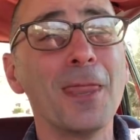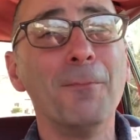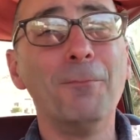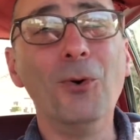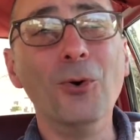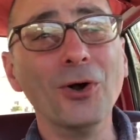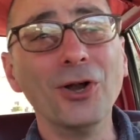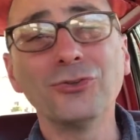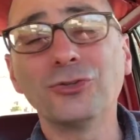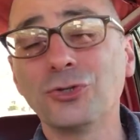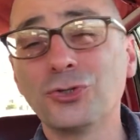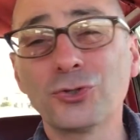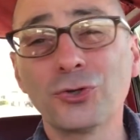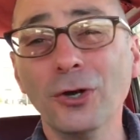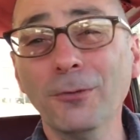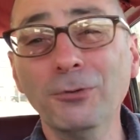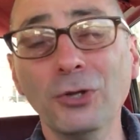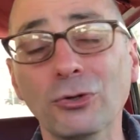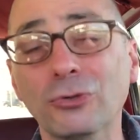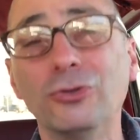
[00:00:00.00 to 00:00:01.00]
More as a
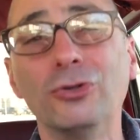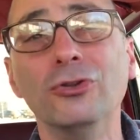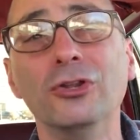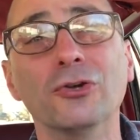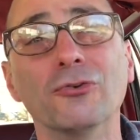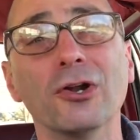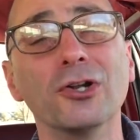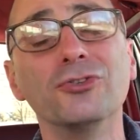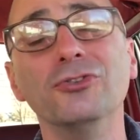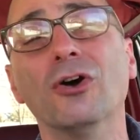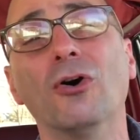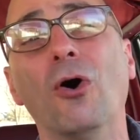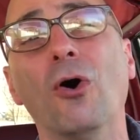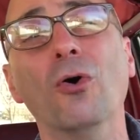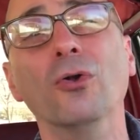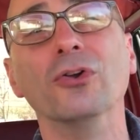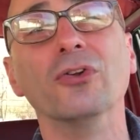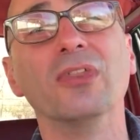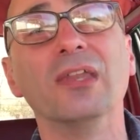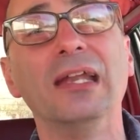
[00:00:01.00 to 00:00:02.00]
tribute to the original
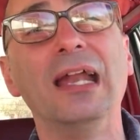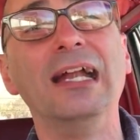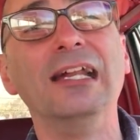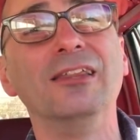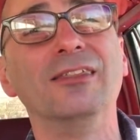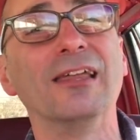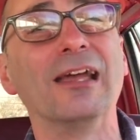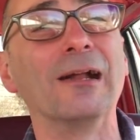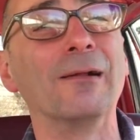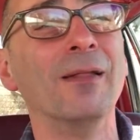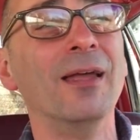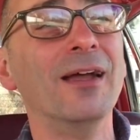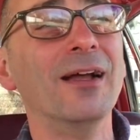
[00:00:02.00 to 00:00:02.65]
owner than anything.